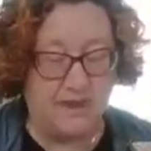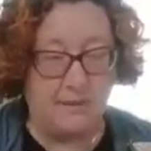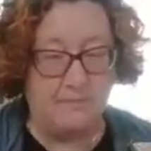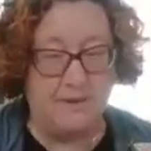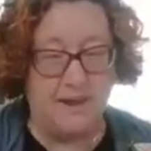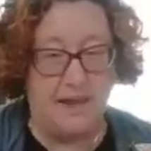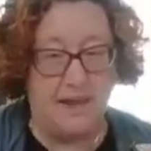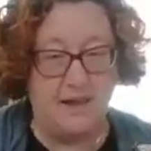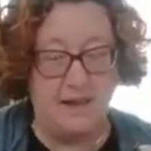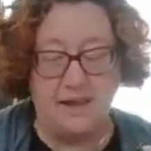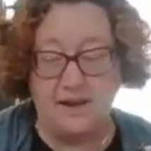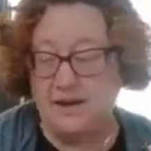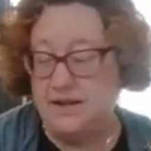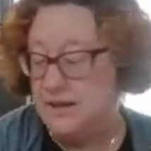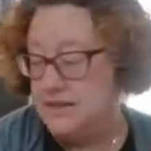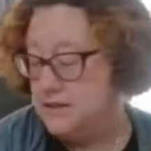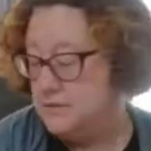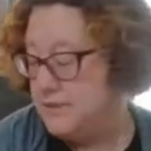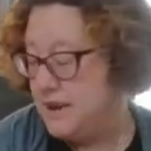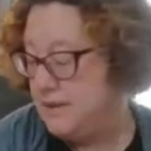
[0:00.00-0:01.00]
I'm not cutting
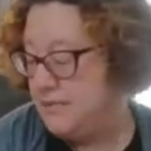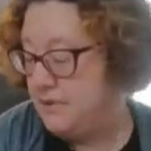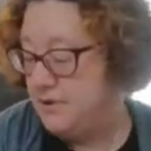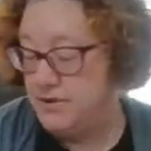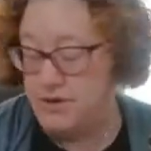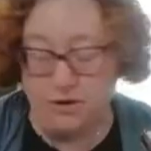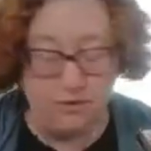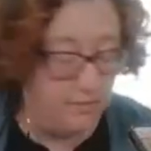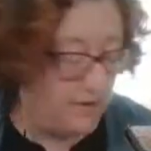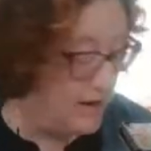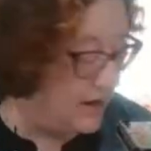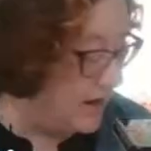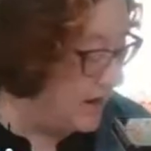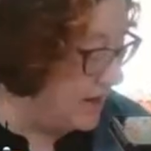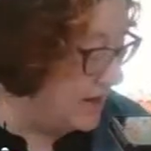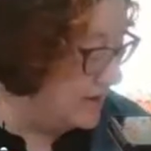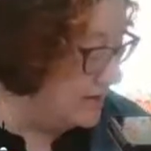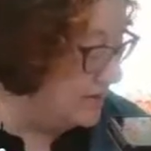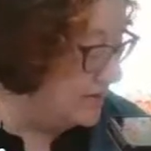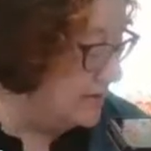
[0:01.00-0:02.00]
this paper though,
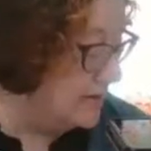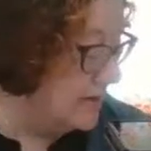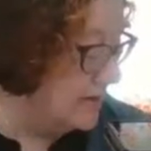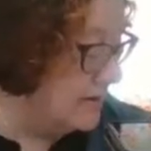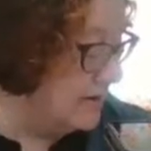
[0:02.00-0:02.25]
because